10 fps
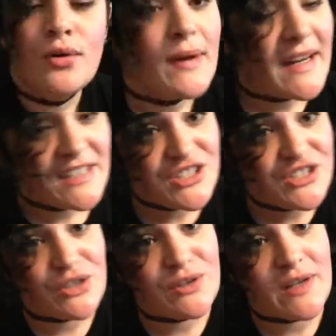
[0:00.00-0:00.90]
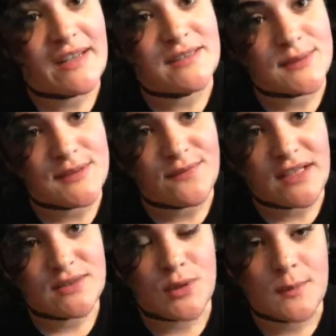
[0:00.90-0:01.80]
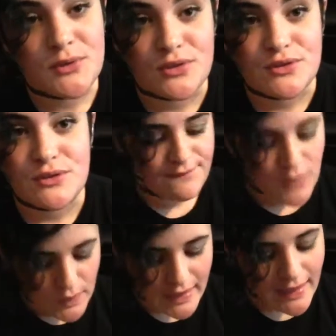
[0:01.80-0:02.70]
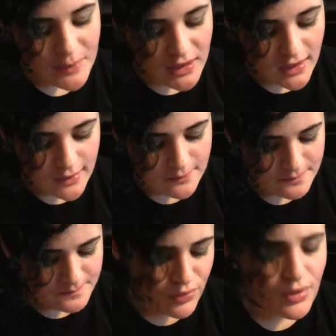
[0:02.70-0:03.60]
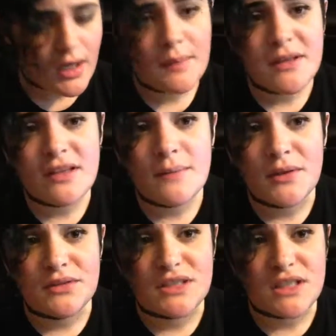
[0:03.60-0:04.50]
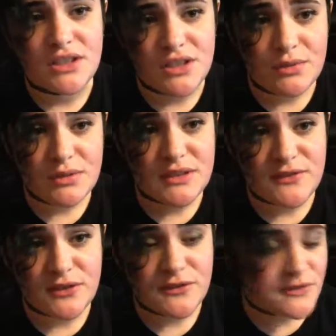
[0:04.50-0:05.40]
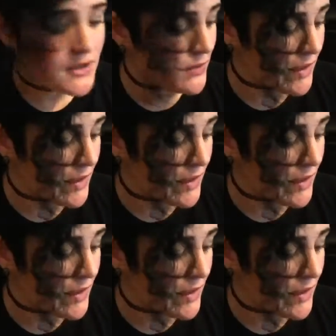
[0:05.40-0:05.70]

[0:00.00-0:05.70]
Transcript: What I just showed you guys was the Vans Warped Tour phone app. Probably the most useful phone